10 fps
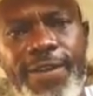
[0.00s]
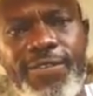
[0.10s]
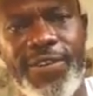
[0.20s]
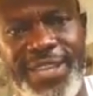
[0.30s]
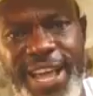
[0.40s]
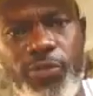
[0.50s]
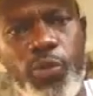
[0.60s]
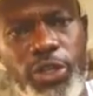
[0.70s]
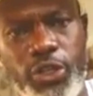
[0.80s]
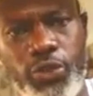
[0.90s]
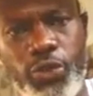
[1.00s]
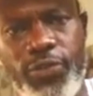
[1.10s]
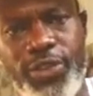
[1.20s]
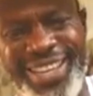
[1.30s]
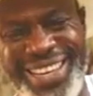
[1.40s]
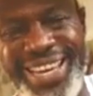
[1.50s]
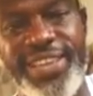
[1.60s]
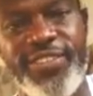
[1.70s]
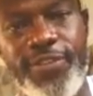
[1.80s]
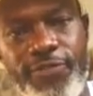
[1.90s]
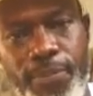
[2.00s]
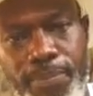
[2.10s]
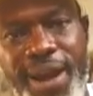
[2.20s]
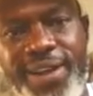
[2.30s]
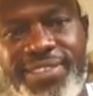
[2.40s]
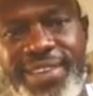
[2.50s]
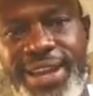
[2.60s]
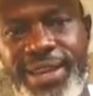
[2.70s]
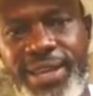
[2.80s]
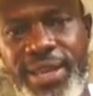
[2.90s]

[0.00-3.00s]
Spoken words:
So that's what you do if you're cleansing for parasites.